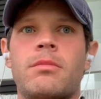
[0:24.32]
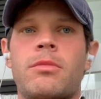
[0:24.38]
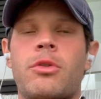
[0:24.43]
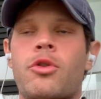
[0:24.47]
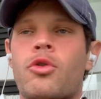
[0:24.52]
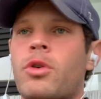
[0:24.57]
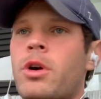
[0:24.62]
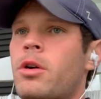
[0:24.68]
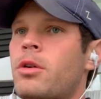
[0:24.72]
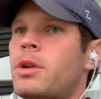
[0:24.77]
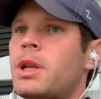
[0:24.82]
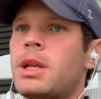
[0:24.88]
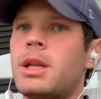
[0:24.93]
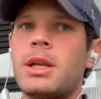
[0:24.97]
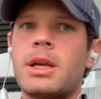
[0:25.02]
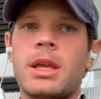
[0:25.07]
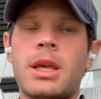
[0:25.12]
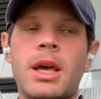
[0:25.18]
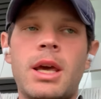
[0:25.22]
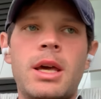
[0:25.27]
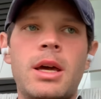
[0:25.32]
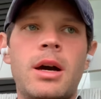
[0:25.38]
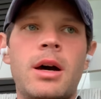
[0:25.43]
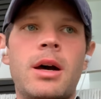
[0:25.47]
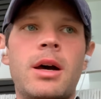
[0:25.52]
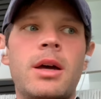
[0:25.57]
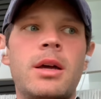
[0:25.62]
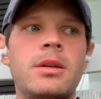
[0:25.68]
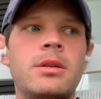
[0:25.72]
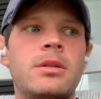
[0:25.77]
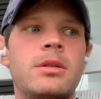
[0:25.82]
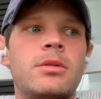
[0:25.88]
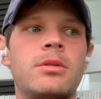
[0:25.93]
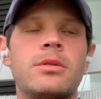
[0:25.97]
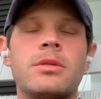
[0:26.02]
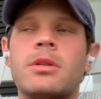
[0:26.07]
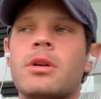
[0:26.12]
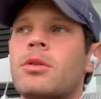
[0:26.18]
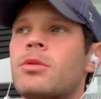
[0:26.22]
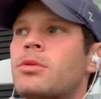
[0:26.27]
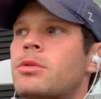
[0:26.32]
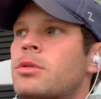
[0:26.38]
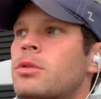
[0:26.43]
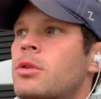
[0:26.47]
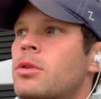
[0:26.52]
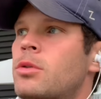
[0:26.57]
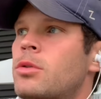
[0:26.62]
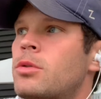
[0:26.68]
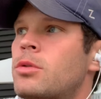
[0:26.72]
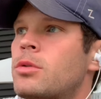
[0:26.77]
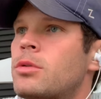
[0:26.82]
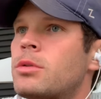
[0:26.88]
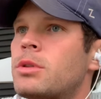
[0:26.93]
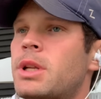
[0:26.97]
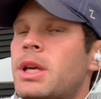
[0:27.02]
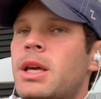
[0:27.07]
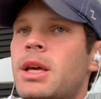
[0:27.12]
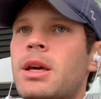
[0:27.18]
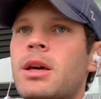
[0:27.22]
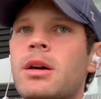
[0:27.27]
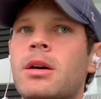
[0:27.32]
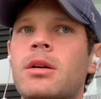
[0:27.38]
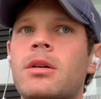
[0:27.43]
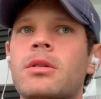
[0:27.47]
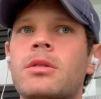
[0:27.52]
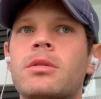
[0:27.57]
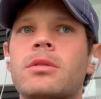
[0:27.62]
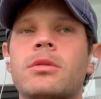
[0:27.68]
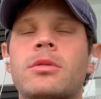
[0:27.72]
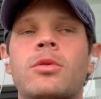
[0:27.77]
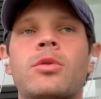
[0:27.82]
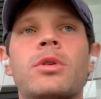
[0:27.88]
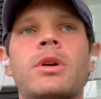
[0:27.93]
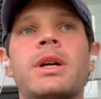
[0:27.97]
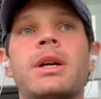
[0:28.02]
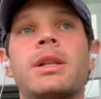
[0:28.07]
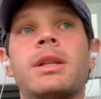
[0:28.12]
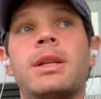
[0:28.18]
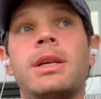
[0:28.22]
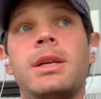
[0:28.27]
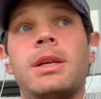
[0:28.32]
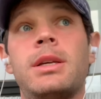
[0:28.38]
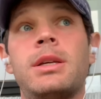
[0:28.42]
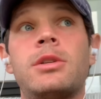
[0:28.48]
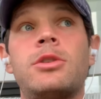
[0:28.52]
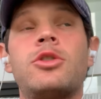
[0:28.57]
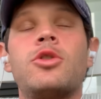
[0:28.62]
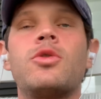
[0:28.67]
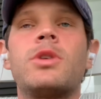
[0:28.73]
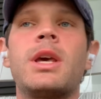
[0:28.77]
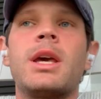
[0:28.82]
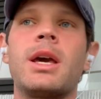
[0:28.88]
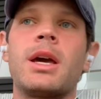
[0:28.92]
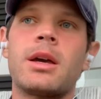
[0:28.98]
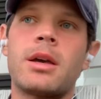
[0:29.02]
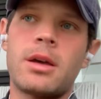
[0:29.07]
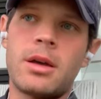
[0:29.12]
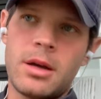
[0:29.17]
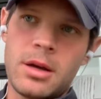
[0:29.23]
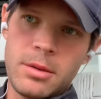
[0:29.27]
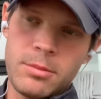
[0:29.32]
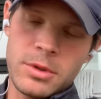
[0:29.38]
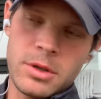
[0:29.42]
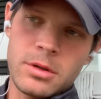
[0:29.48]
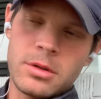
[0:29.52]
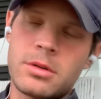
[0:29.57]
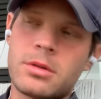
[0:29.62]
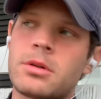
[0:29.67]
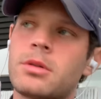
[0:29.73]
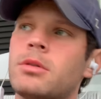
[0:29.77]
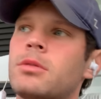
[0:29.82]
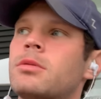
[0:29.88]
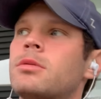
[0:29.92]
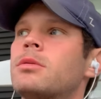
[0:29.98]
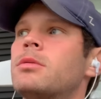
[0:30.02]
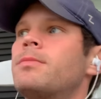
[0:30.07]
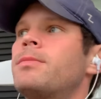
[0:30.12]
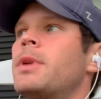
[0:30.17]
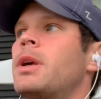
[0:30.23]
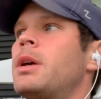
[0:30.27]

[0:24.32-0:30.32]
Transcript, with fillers: thrown into chaos. There's no school now, or at least you can't come to school.